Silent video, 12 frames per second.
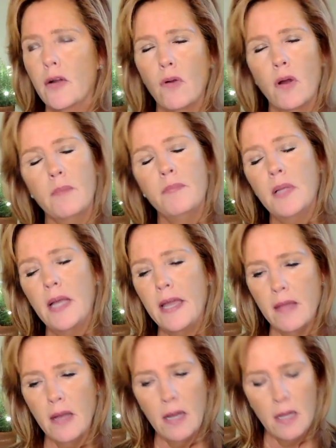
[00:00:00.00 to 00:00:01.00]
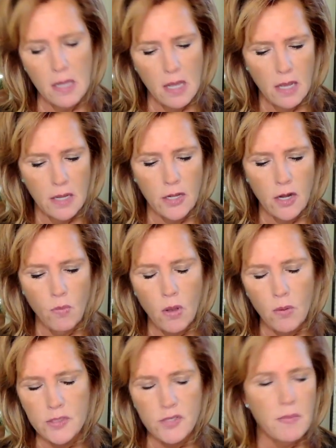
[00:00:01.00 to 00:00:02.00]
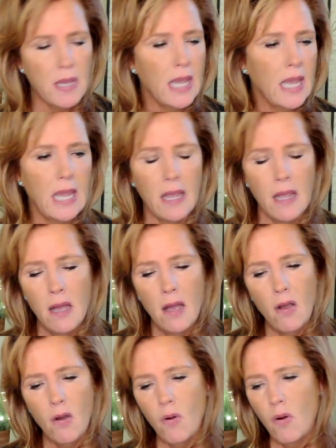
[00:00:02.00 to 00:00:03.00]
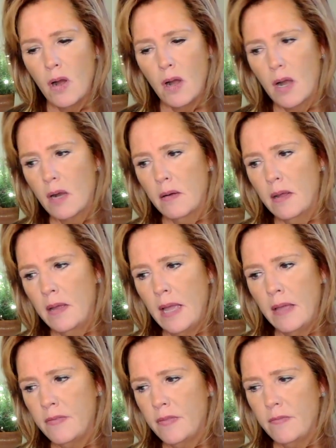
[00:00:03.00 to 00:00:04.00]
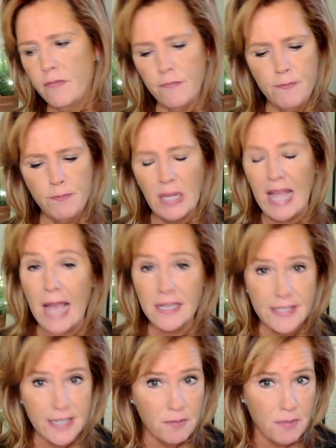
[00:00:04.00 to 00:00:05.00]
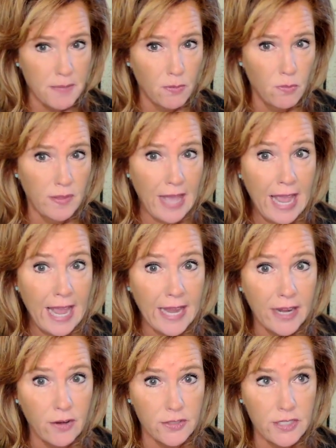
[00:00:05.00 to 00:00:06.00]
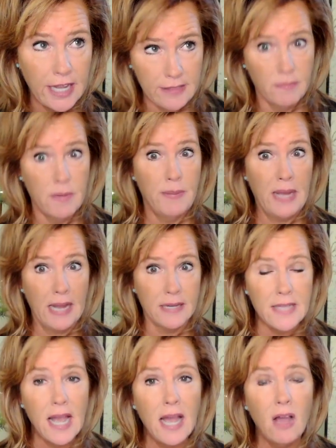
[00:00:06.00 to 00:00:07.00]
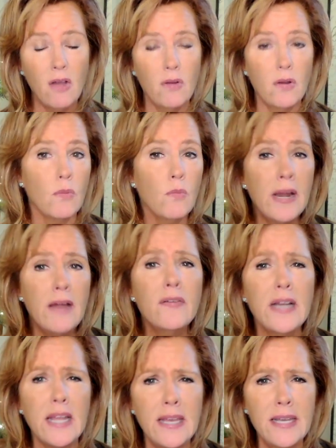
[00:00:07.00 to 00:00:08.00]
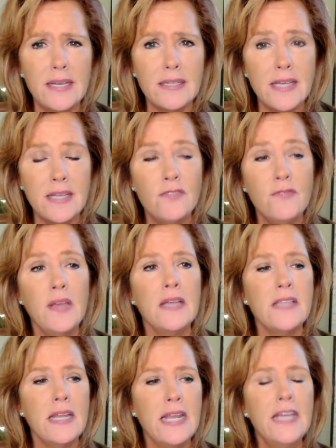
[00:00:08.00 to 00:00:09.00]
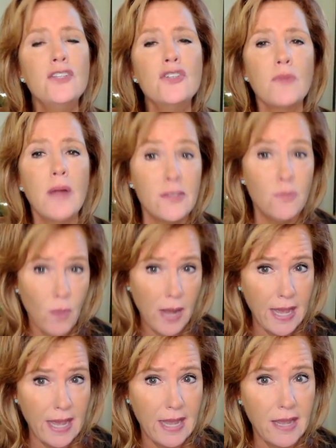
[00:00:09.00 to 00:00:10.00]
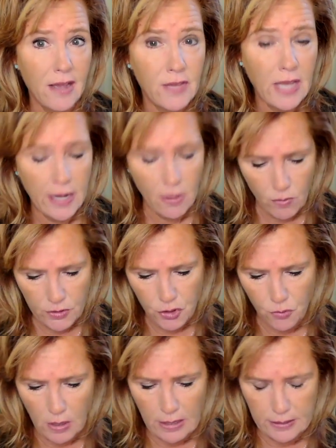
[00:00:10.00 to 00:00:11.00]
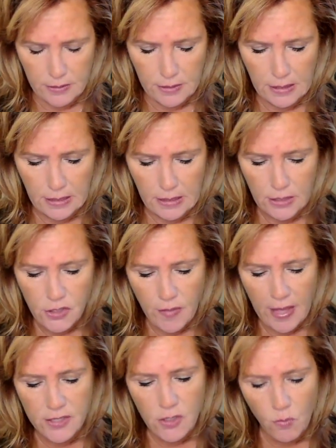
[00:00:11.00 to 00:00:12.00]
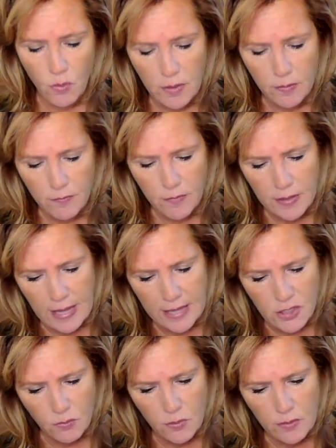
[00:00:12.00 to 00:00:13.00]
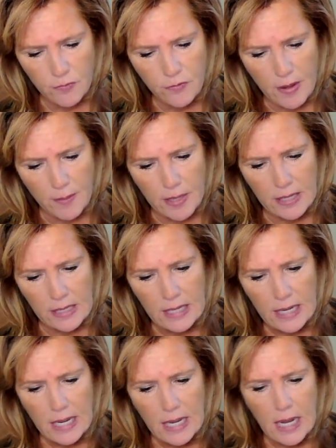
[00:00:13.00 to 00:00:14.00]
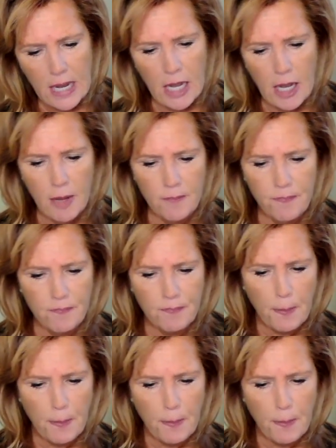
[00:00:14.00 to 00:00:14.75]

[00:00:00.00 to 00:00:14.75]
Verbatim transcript: or play the, you know, woe is me, or blasting people with anger to get them to back down, or whatever it is. It's an indirect way of getting what you want. So that's a wounded feminine. The